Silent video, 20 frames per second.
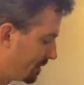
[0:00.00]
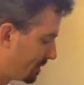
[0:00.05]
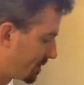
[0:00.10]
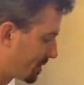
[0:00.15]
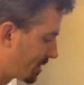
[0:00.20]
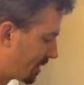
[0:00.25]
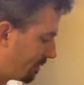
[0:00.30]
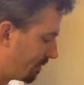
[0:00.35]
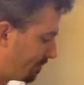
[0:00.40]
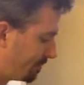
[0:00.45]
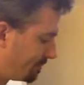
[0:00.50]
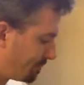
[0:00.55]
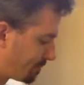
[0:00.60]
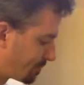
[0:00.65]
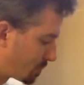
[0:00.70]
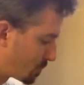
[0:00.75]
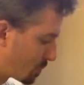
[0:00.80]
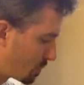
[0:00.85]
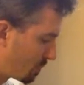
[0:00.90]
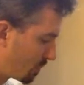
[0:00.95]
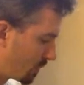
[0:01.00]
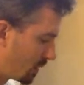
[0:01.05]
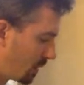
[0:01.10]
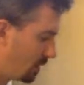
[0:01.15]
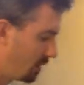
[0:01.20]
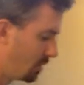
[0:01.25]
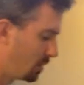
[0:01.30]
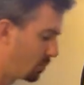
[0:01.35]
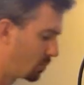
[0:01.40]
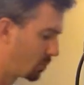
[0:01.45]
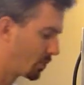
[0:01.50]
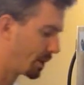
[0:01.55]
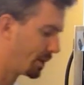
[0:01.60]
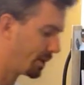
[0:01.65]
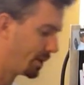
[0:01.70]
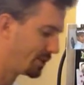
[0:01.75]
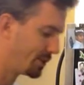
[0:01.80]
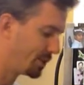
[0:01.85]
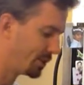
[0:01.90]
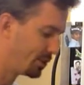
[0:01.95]
So, we're
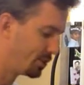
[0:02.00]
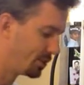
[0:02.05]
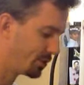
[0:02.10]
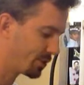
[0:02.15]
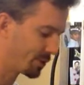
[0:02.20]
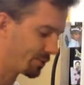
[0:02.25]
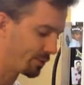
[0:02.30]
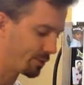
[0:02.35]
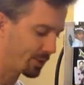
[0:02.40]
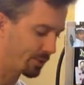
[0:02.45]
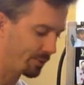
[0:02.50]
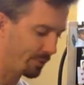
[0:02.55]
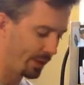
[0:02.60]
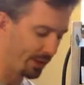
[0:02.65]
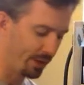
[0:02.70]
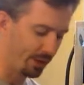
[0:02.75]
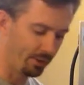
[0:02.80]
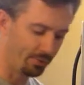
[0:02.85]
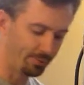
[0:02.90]
going to do some tomato.